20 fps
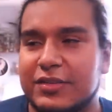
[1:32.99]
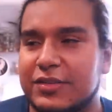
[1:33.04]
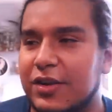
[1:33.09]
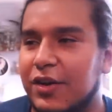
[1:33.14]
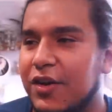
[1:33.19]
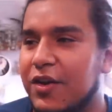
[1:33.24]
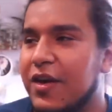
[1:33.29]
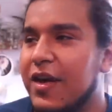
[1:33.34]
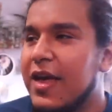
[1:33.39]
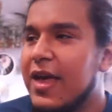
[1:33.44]

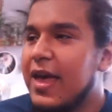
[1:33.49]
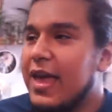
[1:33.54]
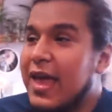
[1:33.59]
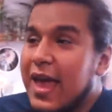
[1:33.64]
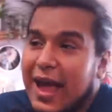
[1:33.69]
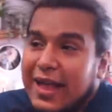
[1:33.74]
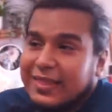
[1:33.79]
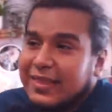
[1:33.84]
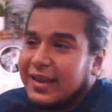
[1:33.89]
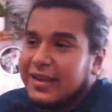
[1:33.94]
So
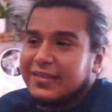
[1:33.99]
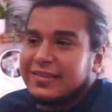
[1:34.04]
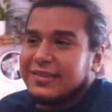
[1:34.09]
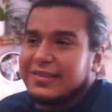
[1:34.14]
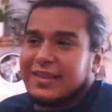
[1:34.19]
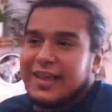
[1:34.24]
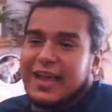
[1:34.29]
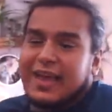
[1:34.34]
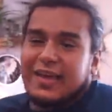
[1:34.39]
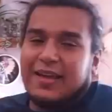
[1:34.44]
at the end of the
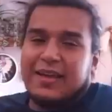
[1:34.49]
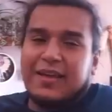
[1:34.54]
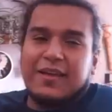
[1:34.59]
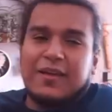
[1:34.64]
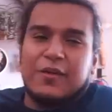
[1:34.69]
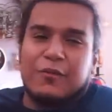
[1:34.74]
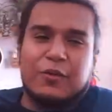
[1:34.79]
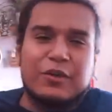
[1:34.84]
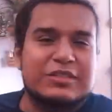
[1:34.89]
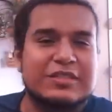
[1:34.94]
day,
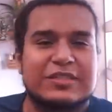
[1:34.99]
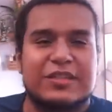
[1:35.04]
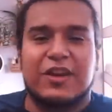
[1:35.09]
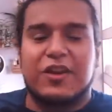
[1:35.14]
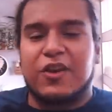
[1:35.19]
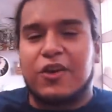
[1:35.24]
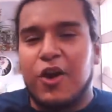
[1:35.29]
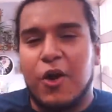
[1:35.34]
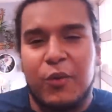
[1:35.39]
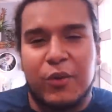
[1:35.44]
we're just
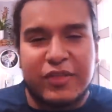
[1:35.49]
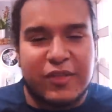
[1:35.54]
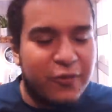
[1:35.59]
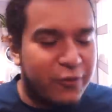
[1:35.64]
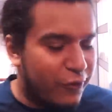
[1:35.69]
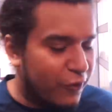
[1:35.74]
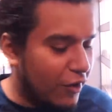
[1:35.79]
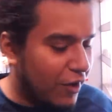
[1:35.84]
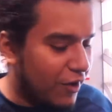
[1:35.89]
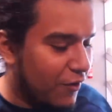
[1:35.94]
gonna go with the
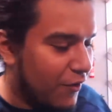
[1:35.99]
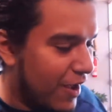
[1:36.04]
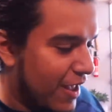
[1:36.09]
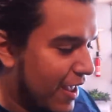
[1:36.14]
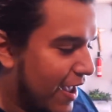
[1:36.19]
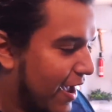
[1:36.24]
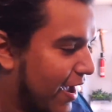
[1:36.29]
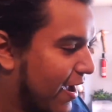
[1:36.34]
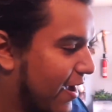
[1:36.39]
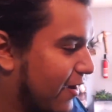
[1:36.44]
flow
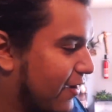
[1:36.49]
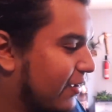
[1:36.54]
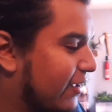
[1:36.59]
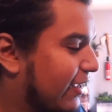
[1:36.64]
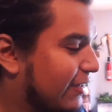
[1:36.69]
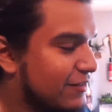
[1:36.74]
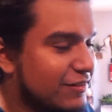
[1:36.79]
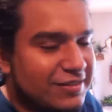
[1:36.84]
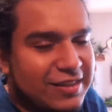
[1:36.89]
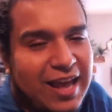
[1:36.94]
uh,
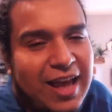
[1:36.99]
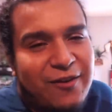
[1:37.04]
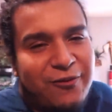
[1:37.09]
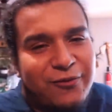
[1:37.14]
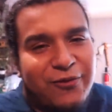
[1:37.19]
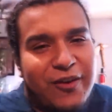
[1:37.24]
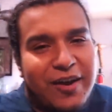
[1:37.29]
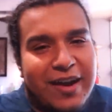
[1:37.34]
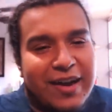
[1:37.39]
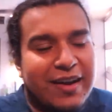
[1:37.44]
and just have
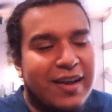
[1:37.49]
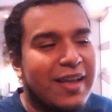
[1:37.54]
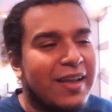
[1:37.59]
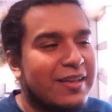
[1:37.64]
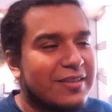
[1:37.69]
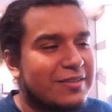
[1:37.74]
fun.